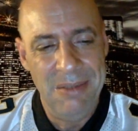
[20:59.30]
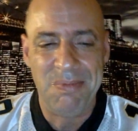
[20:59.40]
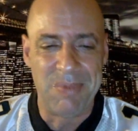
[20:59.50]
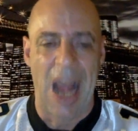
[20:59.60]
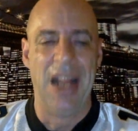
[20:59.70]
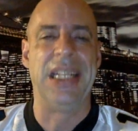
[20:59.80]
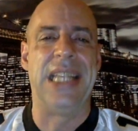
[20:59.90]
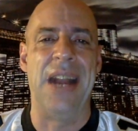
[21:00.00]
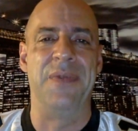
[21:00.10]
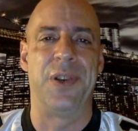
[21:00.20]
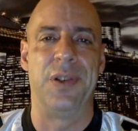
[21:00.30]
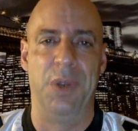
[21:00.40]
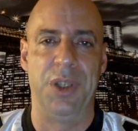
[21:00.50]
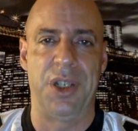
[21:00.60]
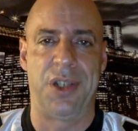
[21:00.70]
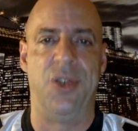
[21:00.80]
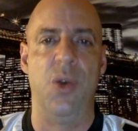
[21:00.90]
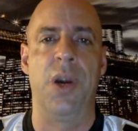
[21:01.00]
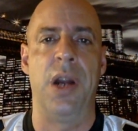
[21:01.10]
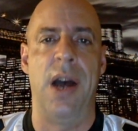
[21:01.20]
I think Denver will just
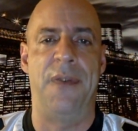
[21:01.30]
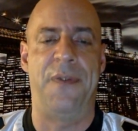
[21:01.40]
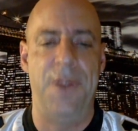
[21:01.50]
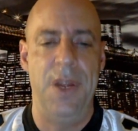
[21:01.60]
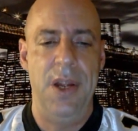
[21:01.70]
do enough.